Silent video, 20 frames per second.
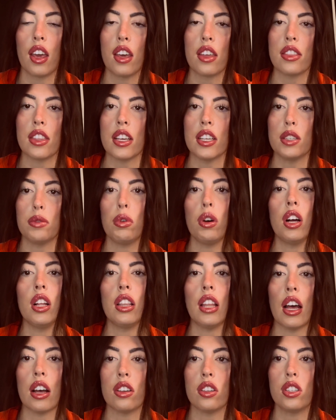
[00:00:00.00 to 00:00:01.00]
This will
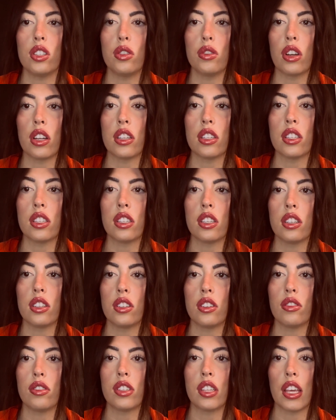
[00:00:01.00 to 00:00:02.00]
allow students
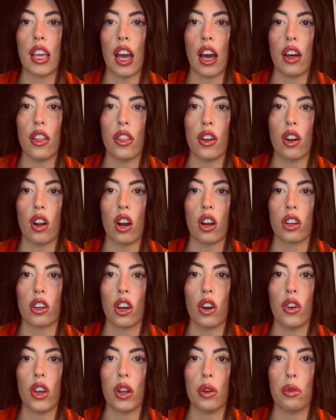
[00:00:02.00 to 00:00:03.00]
to see how their
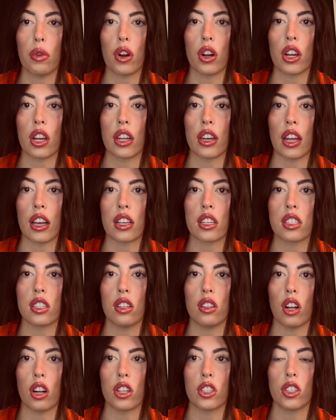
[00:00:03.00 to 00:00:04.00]
ongoing work connects to
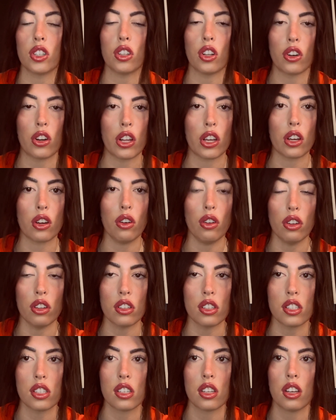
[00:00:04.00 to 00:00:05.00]
larger learning
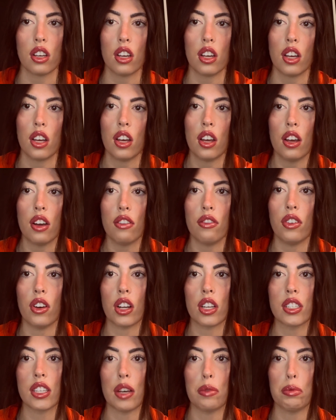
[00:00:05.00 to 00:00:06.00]
goals. For
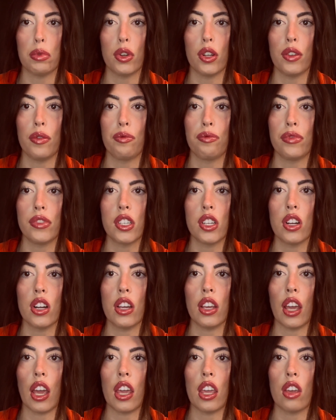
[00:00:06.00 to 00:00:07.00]
example,
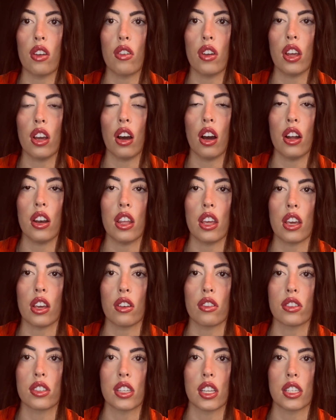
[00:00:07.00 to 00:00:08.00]
during a unit on
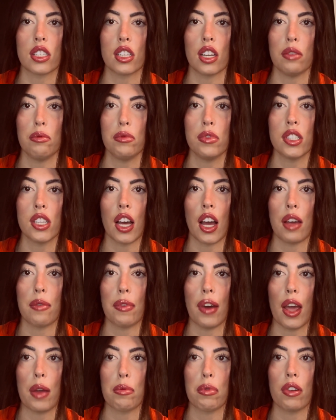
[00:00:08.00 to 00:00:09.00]
ecosystems, I
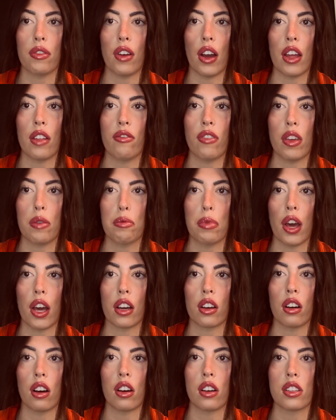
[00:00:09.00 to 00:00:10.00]
might provide
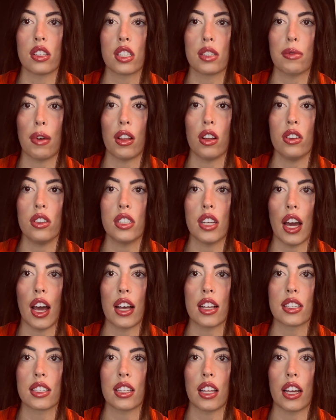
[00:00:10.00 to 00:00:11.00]
feedback on smaller
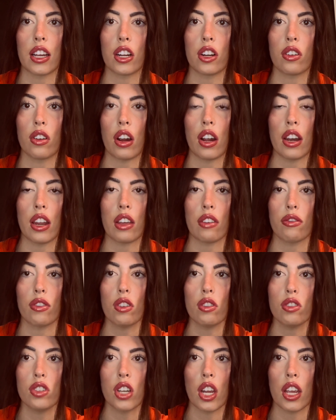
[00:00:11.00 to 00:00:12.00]
tasks like creating
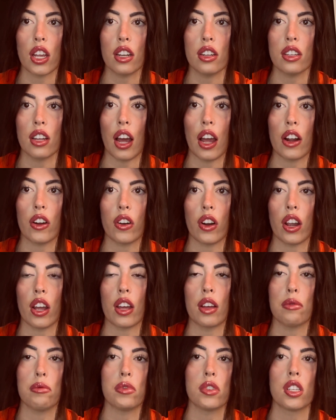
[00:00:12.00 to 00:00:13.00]
food chain
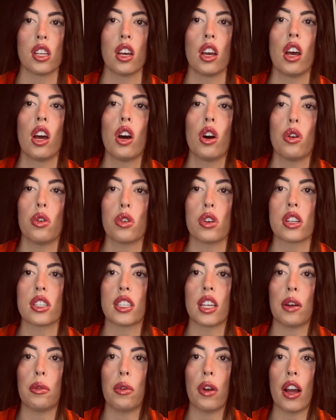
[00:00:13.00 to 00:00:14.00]
diagrams or
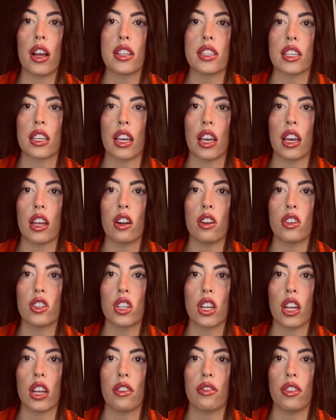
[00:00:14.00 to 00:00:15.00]
summarizing
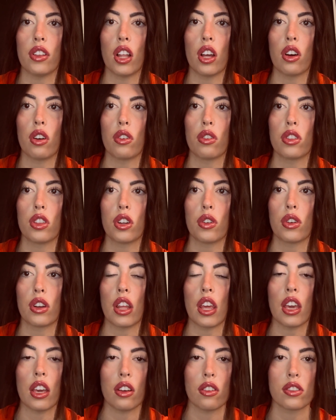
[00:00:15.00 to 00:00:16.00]
energy flow through an
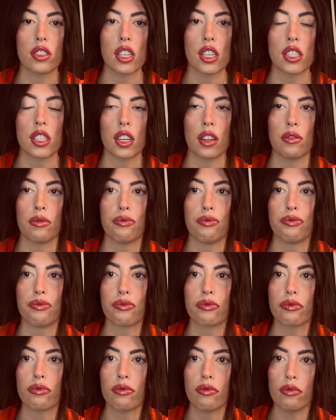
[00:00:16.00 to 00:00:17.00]
ecosystem.
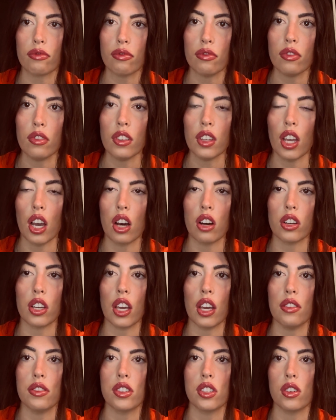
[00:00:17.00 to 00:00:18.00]
I'll
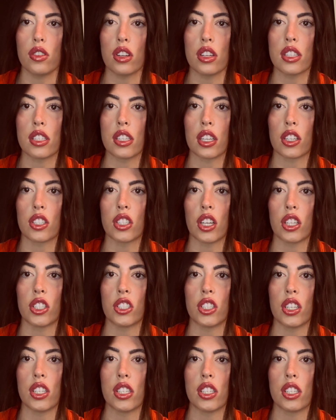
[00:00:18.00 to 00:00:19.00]
give students
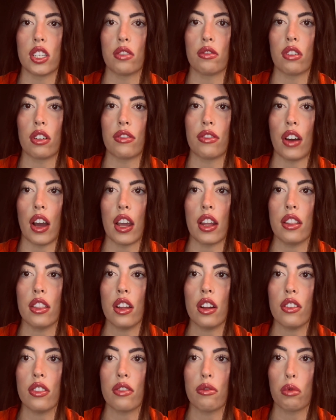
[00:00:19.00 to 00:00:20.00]
suggestions to refine
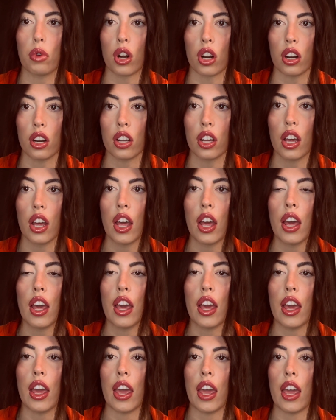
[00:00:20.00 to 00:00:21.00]
their work,
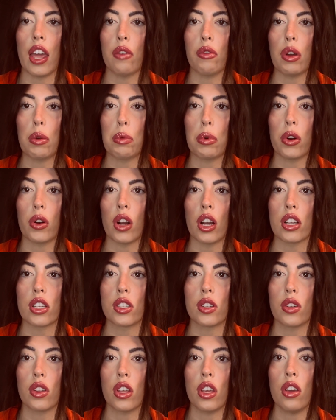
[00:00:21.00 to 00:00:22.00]
and we progress
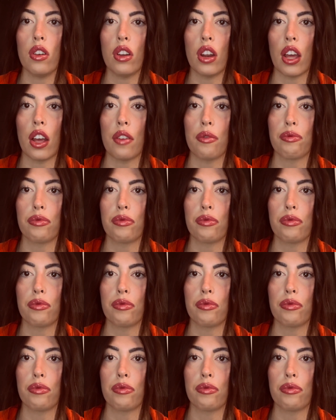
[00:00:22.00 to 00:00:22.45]
through the unit.